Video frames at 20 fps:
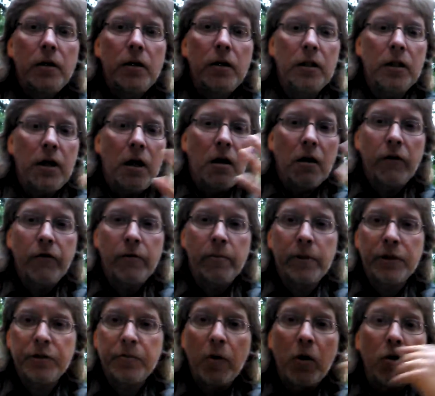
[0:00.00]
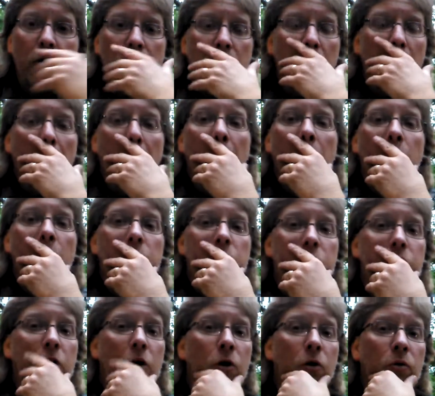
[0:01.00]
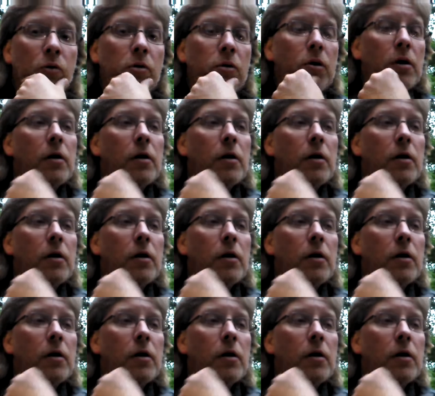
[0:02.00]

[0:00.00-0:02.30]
in the air from the smoke. So,